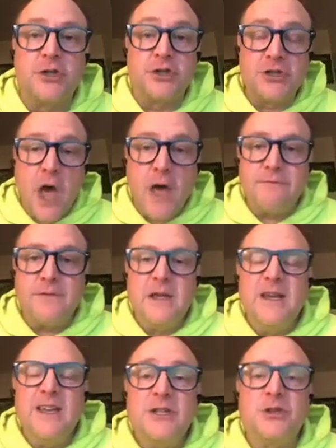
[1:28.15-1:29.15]
of your
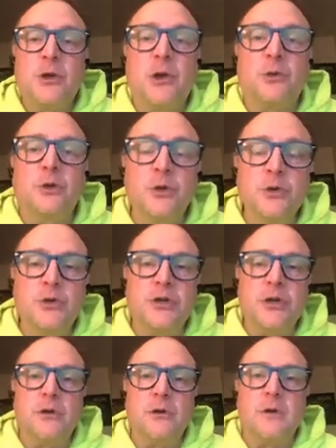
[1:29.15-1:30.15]
stuff so you don't
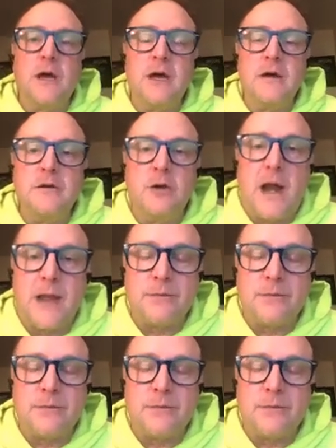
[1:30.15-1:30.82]
lose your